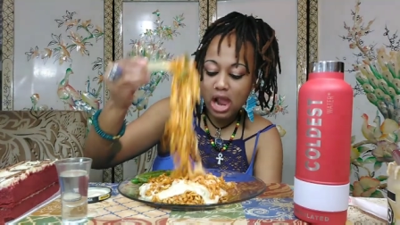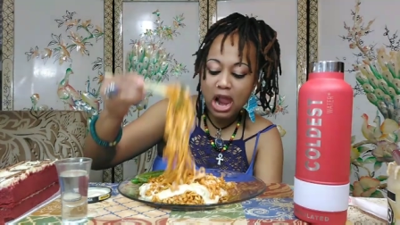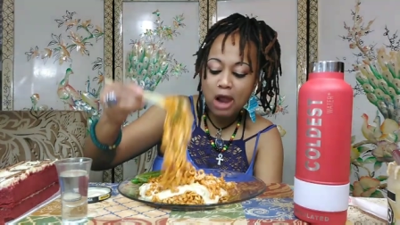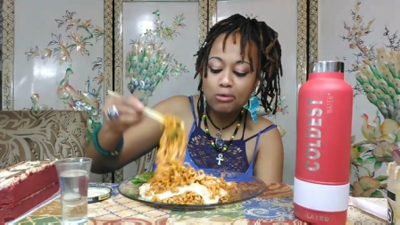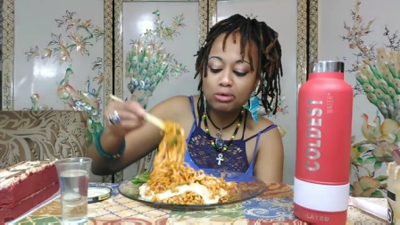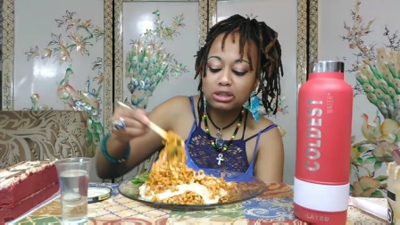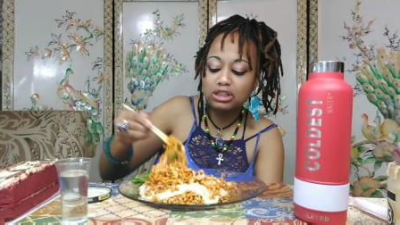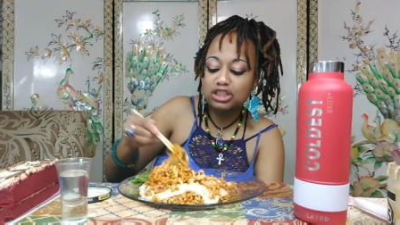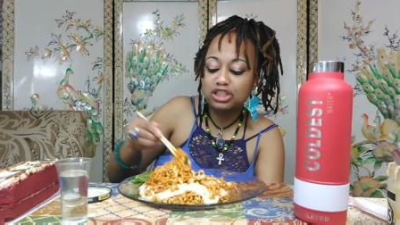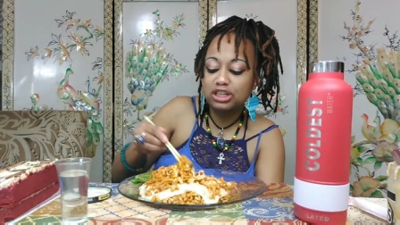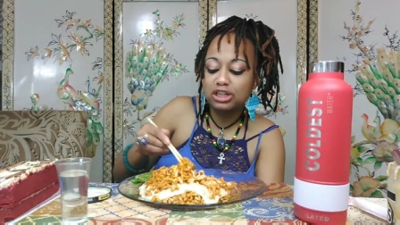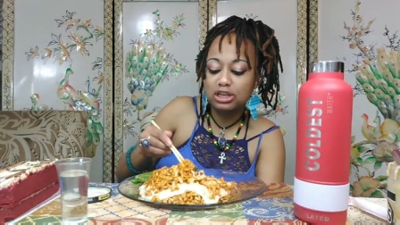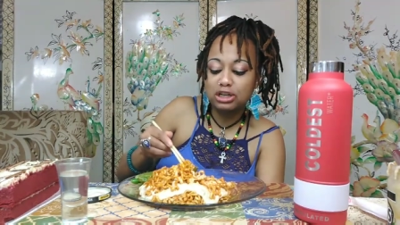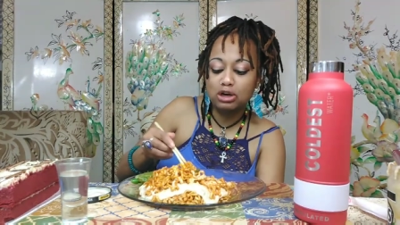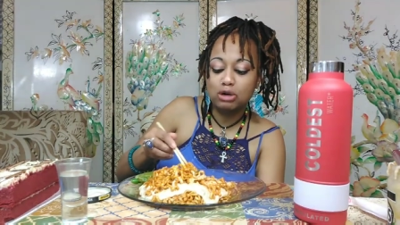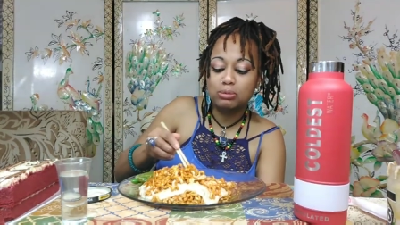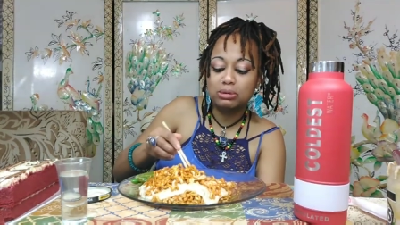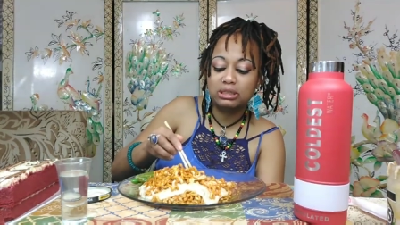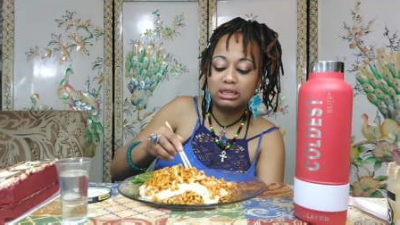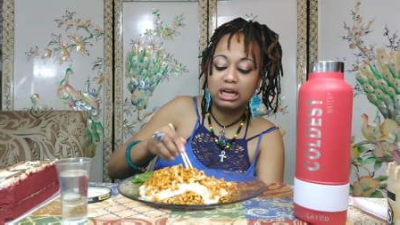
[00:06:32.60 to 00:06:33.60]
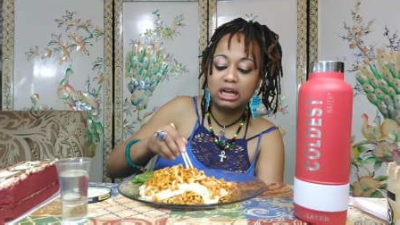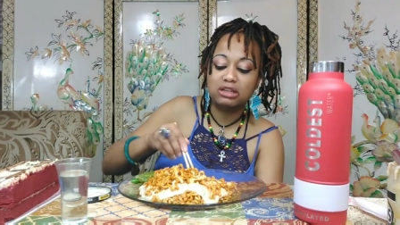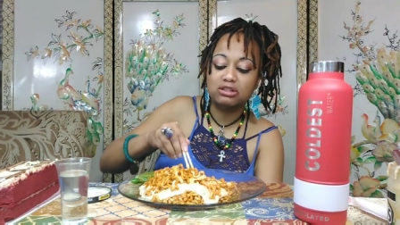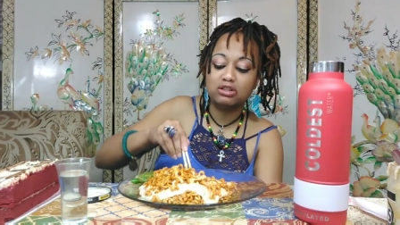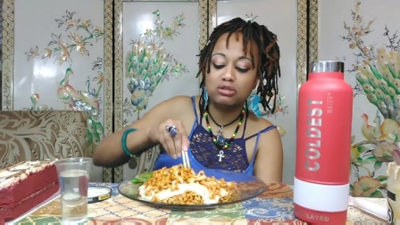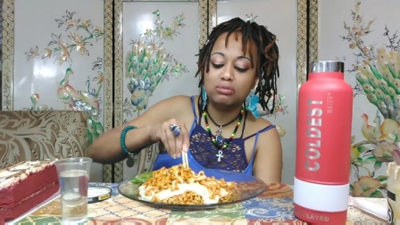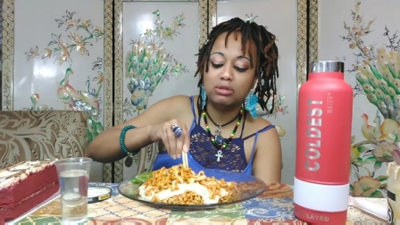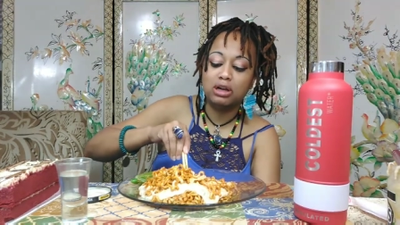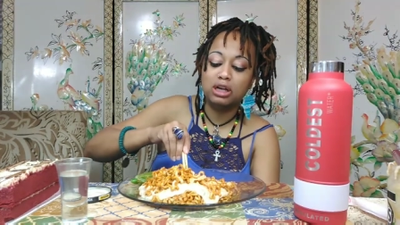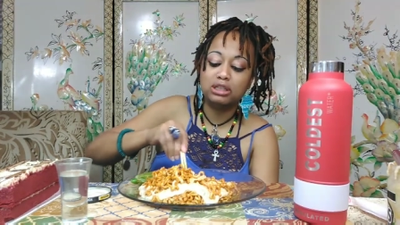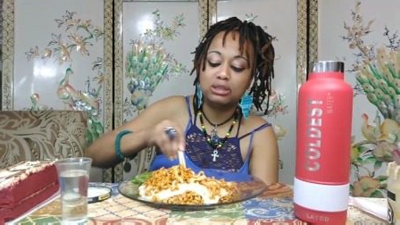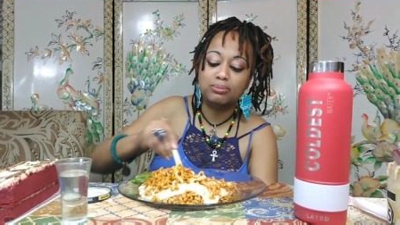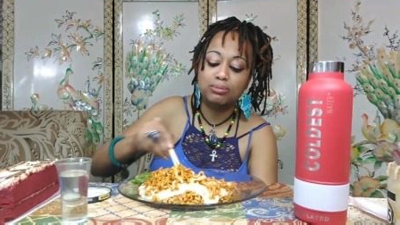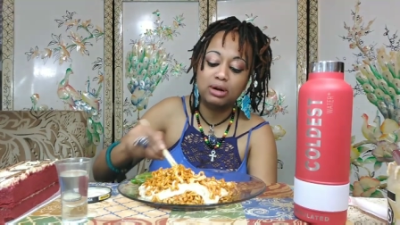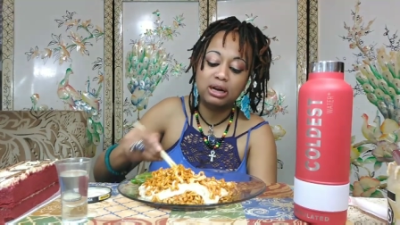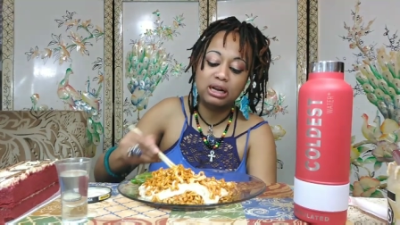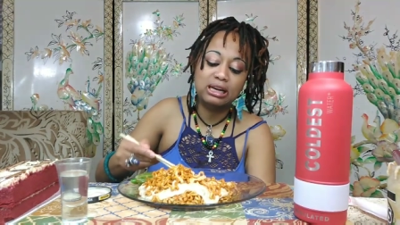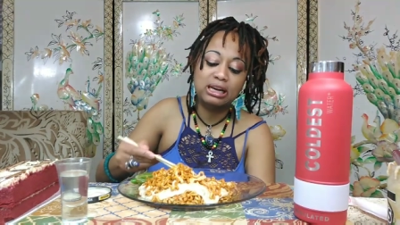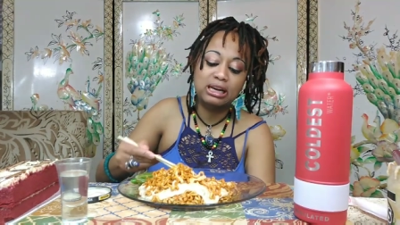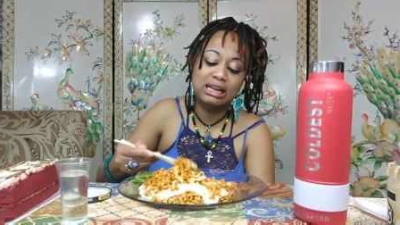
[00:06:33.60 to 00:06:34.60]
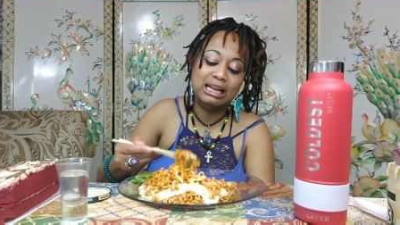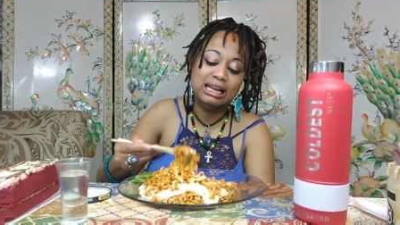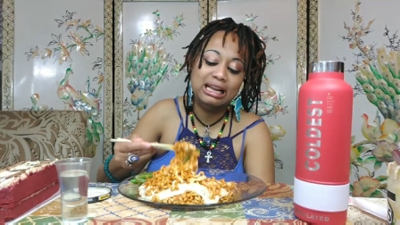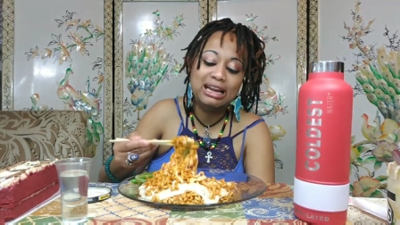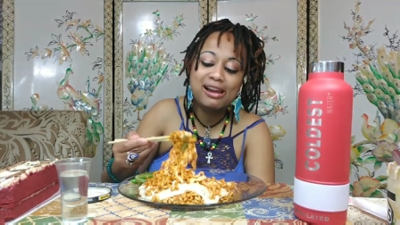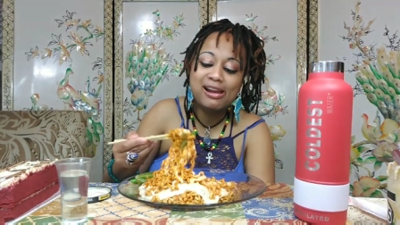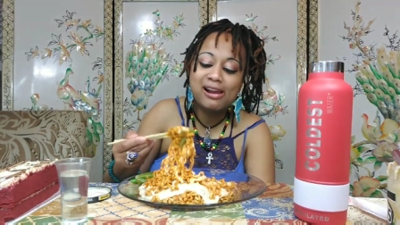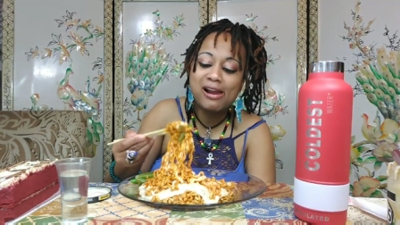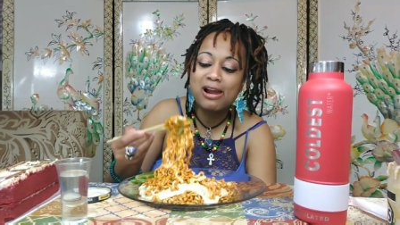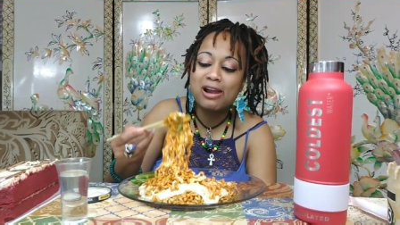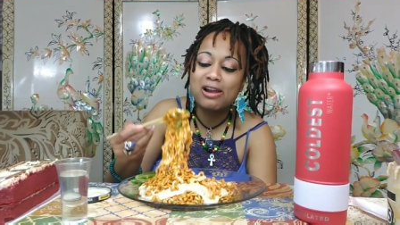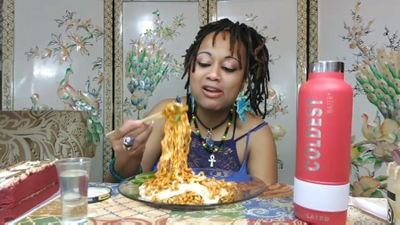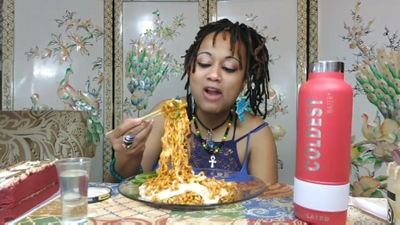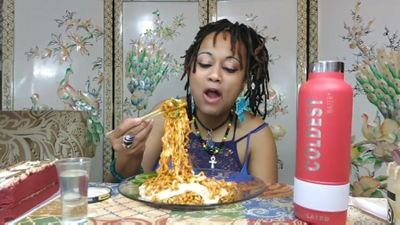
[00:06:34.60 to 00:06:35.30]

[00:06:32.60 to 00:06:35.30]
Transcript: It was chill, besides from us bringing it in,